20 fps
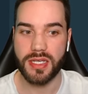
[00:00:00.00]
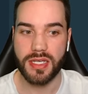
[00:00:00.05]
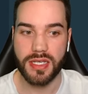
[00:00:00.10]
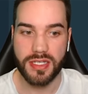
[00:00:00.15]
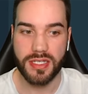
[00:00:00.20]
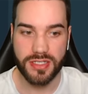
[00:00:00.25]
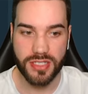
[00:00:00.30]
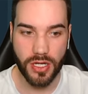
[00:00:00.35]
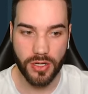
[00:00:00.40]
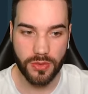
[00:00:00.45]

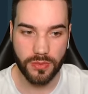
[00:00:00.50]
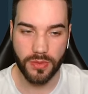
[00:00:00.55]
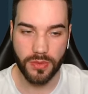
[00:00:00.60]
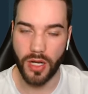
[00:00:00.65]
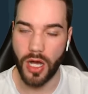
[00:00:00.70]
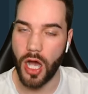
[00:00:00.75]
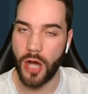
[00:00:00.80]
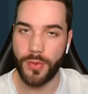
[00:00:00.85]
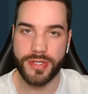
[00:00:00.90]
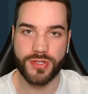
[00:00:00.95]
So
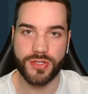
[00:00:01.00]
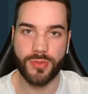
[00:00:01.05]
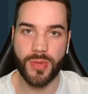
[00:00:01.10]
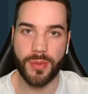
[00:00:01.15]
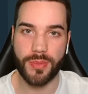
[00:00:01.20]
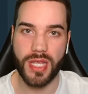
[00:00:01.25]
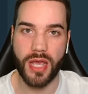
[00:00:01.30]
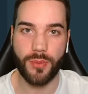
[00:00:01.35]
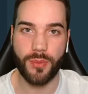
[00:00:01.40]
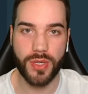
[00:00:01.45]
always
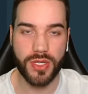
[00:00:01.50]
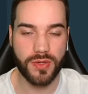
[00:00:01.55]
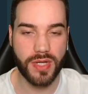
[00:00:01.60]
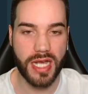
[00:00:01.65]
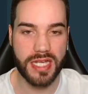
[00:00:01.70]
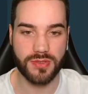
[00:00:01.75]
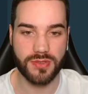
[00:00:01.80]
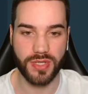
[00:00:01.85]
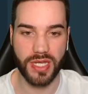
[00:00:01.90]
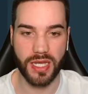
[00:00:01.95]
remember that when you
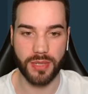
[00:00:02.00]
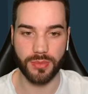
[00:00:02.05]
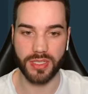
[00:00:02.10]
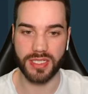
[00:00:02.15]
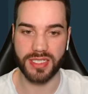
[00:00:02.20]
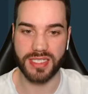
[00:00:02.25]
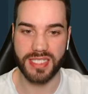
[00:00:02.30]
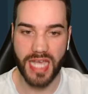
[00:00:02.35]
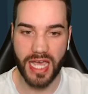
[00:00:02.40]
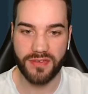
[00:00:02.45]
guys are
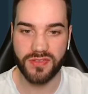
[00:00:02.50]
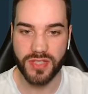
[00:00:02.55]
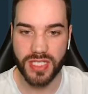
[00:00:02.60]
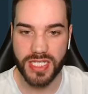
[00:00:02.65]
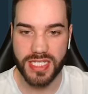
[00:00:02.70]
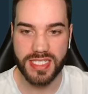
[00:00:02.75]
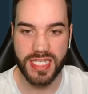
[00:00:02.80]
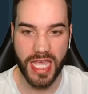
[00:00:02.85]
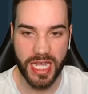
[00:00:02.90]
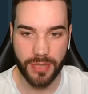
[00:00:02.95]
gambling, definitely
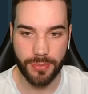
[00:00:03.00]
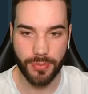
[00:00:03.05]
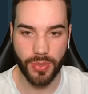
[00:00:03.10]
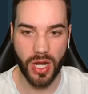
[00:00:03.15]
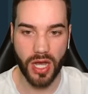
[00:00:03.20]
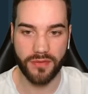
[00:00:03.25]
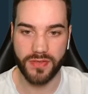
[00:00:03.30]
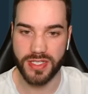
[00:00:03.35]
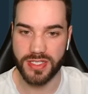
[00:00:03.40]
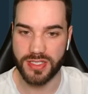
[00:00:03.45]
take
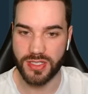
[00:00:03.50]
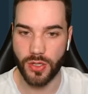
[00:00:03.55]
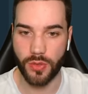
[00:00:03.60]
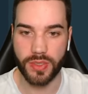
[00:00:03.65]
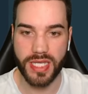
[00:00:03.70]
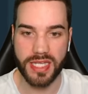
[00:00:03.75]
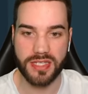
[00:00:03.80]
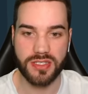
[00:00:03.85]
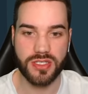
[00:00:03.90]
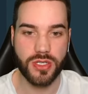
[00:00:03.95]
profits. Don't
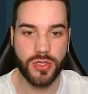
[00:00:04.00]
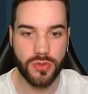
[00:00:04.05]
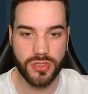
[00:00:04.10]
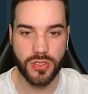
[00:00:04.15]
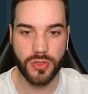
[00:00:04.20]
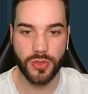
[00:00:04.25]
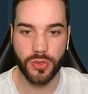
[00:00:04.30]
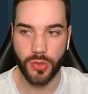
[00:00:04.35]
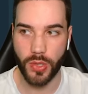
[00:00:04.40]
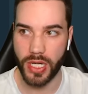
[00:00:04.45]
get too,
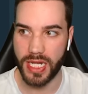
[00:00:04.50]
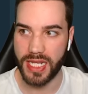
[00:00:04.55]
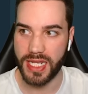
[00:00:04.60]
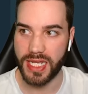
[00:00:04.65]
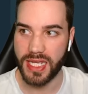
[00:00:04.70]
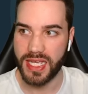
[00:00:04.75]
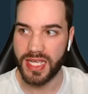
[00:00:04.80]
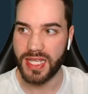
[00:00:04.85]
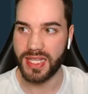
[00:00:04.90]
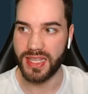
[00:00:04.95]
too greedy.
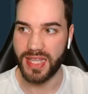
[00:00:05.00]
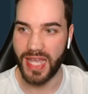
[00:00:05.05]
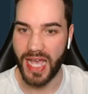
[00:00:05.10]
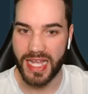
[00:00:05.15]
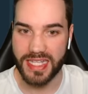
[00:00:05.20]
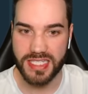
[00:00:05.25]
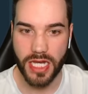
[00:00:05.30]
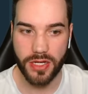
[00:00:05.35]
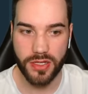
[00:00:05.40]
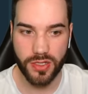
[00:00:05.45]

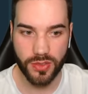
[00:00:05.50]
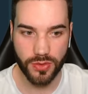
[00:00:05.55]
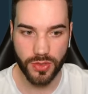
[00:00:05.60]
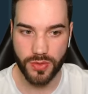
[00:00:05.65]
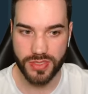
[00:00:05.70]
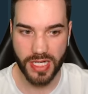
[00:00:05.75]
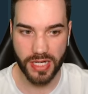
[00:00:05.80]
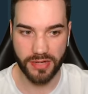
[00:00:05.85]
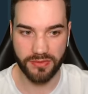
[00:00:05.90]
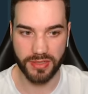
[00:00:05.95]
That's how you
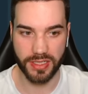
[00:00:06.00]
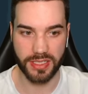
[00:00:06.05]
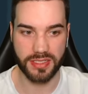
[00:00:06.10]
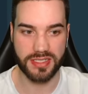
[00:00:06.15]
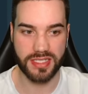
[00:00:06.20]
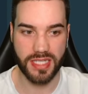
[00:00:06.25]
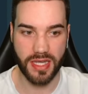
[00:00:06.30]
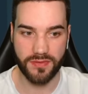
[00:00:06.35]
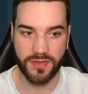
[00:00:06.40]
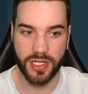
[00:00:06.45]
lose everything.
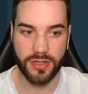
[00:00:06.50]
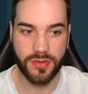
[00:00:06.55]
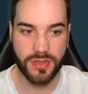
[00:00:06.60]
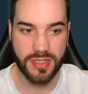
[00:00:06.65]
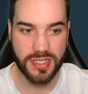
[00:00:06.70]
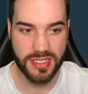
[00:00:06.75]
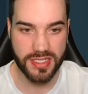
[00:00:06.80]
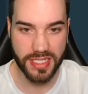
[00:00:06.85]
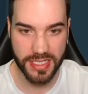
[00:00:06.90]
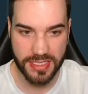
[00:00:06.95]
seven hundred
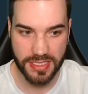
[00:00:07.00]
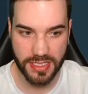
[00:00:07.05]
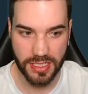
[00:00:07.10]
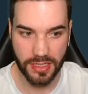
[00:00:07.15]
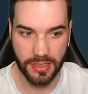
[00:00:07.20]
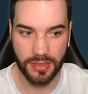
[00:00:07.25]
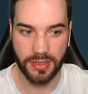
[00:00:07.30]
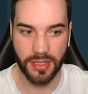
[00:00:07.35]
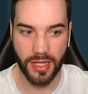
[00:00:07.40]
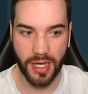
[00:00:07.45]

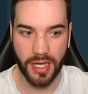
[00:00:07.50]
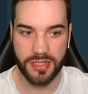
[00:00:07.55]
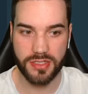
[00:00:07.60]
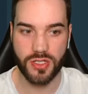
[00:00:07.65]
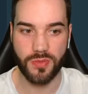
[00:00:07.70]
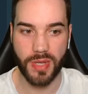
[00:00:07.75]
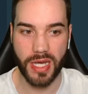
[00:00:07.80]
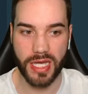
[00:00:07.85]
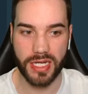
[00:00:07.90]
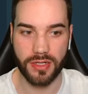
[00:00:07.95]
sixteen, not
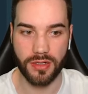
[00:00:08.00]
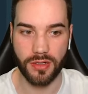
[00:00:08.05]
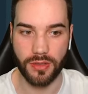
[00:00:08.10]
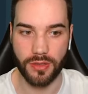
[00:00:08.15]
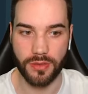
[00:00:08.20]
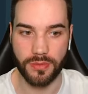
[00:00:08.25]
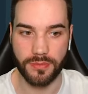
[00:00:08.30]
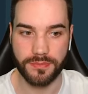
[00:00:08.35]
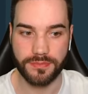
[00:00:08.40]
too bad at all.